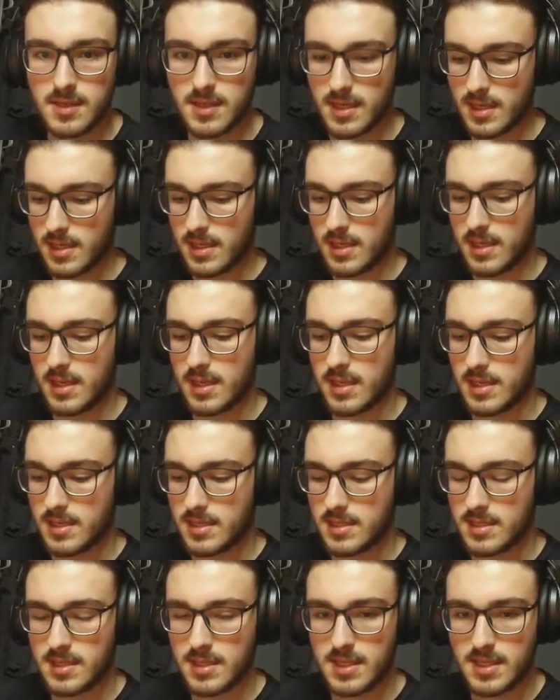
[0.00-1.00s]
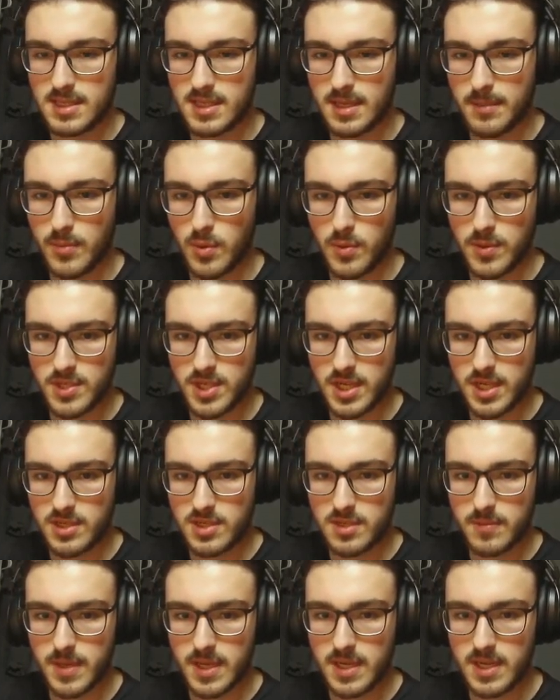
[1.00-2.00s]
And this number will change
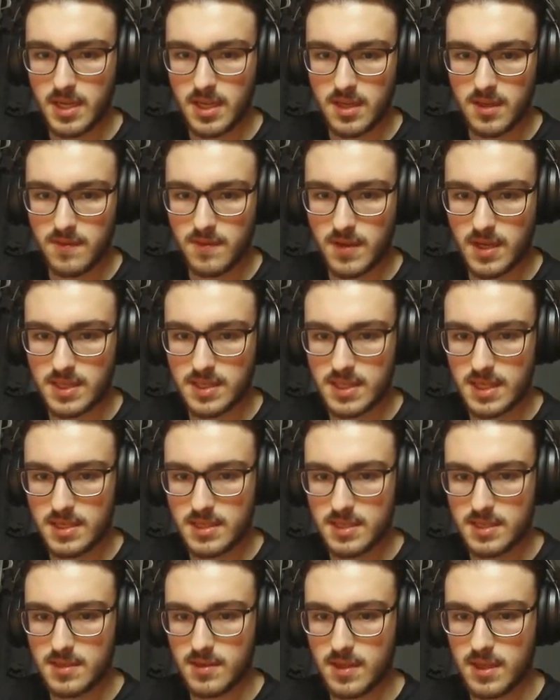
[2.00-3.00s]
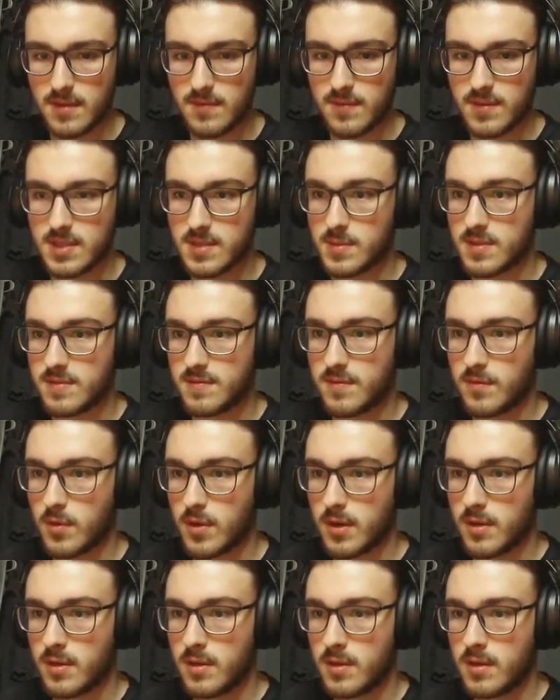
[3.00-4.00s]
depending on the font size. So like if this was
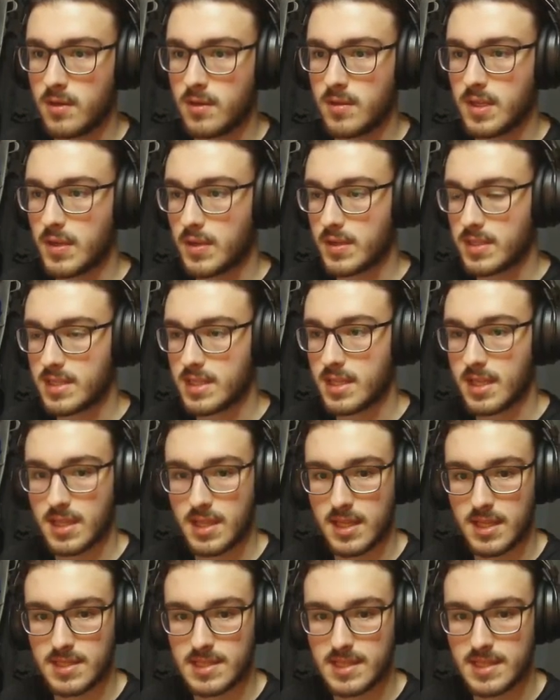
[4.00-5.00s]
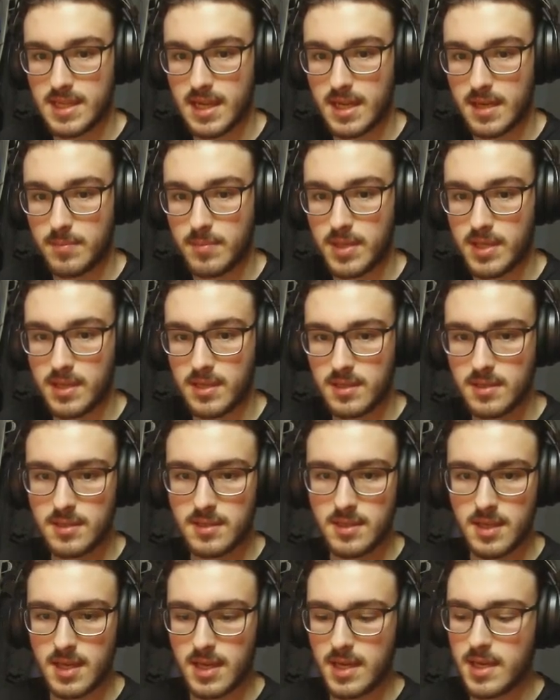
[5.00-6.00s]
4, you can see that that's not a pill,
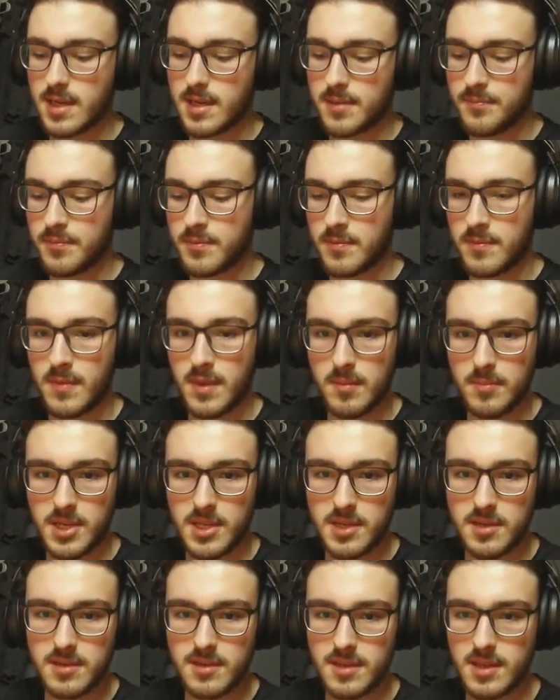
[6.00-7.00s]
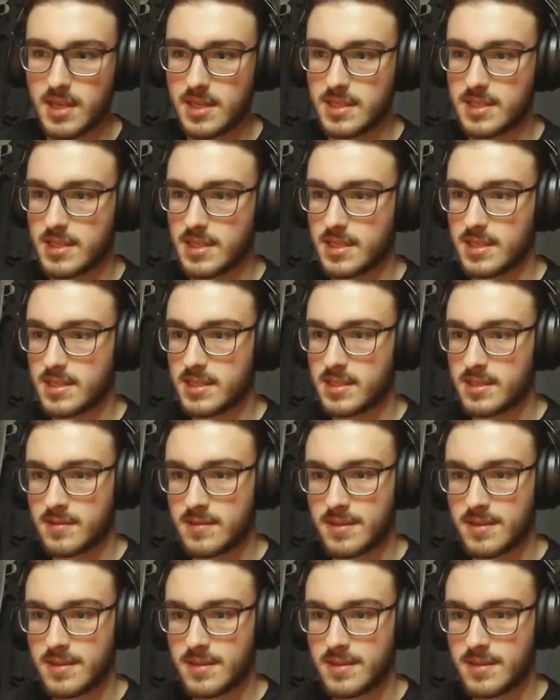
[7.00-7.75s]
but this is.